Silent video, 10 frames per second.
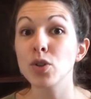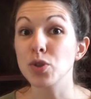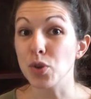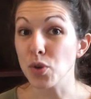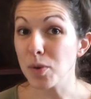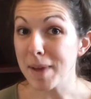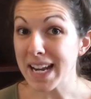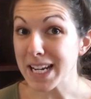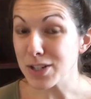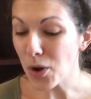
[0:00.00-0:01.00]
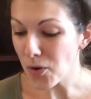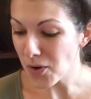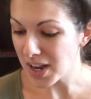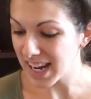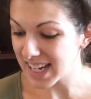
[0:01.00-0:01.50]
Too many
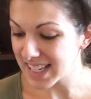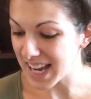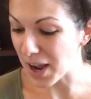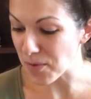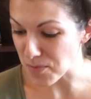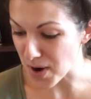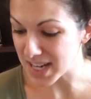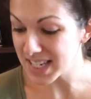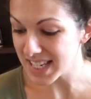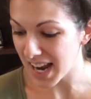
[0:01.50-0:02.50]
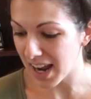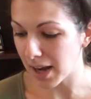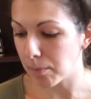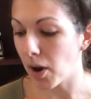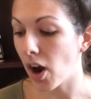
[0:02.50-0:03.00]
toys at one
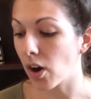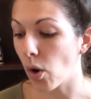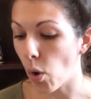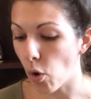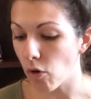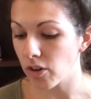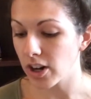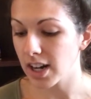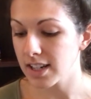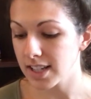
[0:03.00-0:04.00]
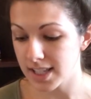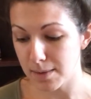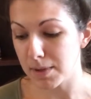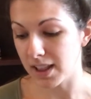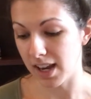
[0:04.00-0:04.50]
time are
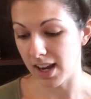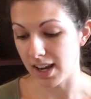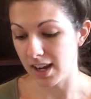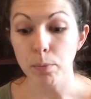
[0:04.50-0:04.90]
overstimulating.